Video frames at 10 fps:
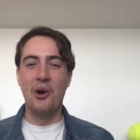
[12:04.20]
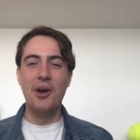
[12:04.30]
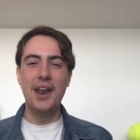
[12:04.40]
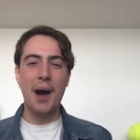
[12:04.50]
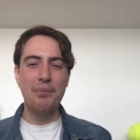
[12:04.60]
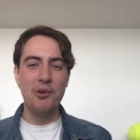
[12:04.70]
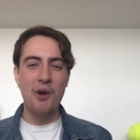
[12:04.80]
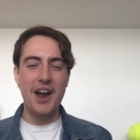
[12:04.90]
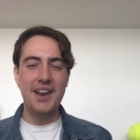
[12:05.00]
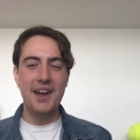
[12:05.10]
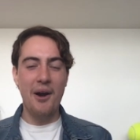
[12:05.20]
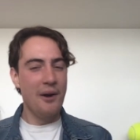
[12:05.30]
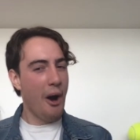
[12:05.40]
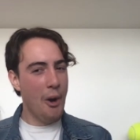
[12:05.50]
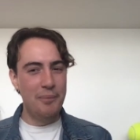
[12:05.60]
Turning up the radio,
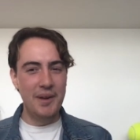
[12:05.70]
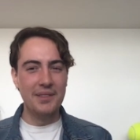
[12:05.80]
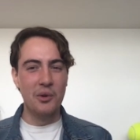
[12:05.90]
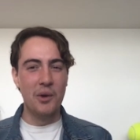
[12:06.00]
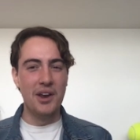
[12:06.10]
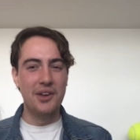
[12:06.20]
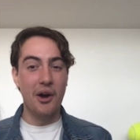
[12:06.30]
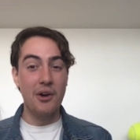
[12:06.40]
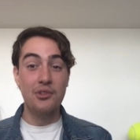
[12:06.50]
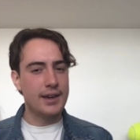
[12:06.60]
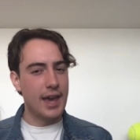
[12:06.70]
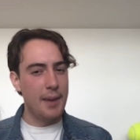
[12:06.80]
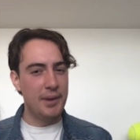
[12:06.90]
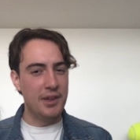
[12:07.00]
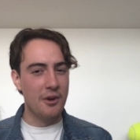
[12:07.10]
opening the windows,
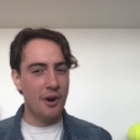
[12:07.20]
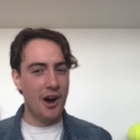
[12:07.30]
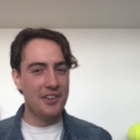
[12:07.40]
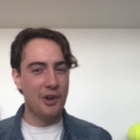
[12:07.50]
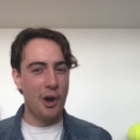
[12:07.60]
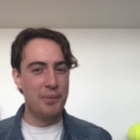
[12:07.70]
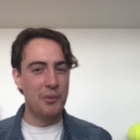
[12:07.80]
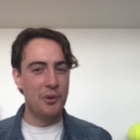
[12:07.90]
keeping your eyes open